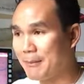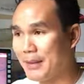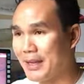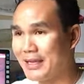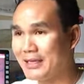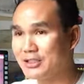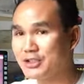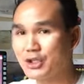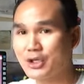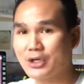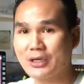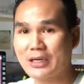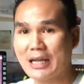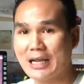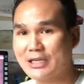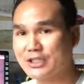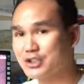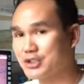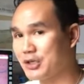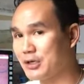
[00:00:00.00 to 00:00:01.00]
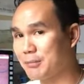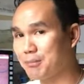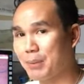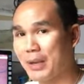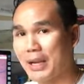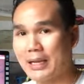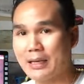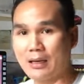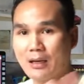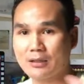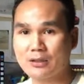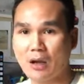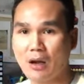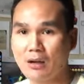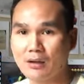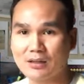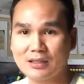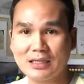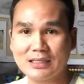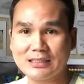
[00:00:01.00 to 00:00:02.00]
Interior and exterior paint,
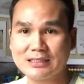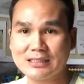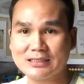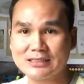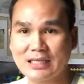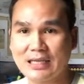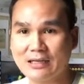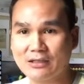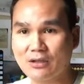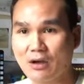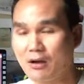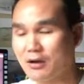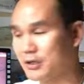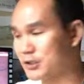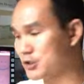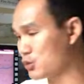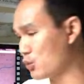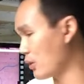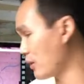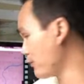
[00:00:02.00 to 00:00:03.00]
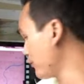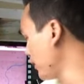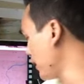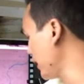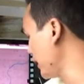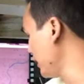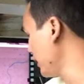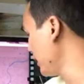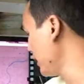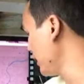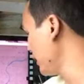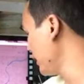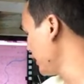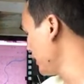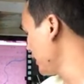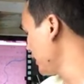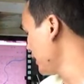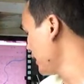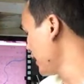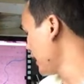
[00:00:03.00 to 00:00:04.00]
$1. Let's just say $1 square foot.
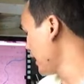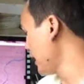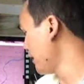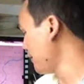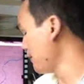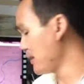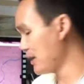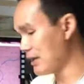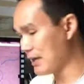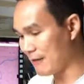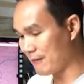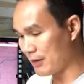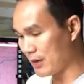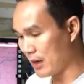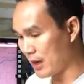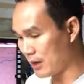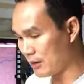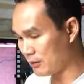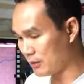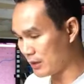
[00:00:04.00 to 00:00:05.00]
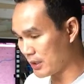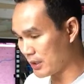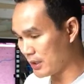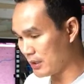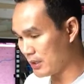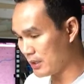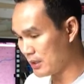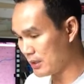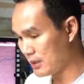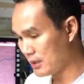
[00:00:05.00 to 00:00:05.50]
1,100.